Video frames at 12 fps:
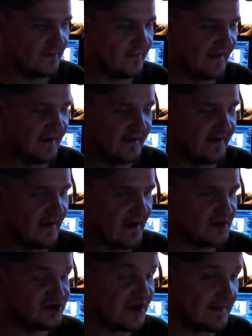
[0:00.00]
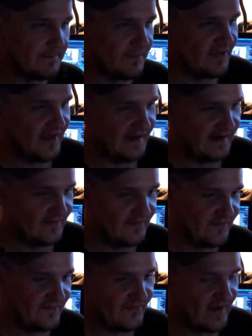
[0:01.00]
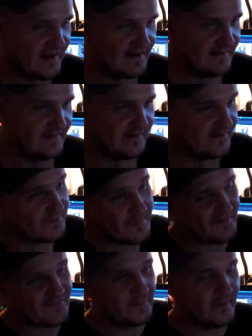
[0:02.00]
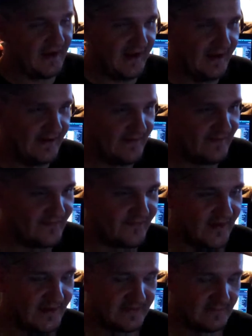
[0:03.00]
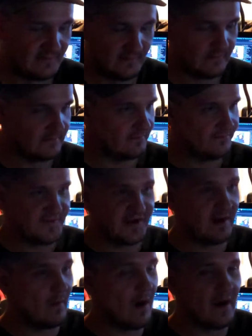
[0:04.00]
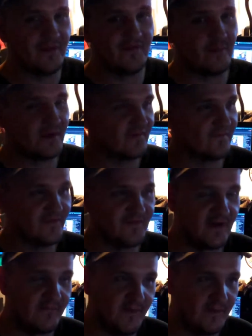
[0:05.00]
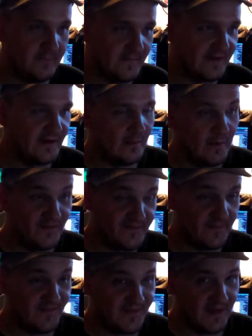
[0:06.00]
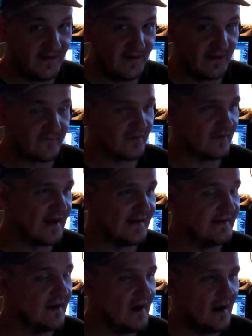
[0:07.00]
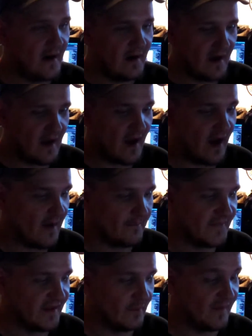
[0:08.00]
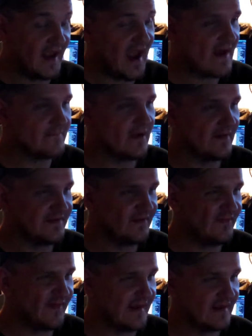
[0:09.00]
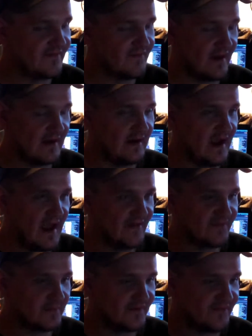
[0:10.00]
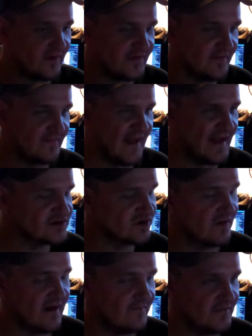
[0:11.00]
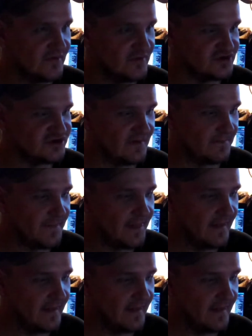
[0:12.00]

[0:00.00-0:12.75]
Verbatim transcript: like uh, jet planes and expressways and you know all this wonderful stuff that you know most of us tend to take for granted. Um, we have all these things as a result of a natural evolution,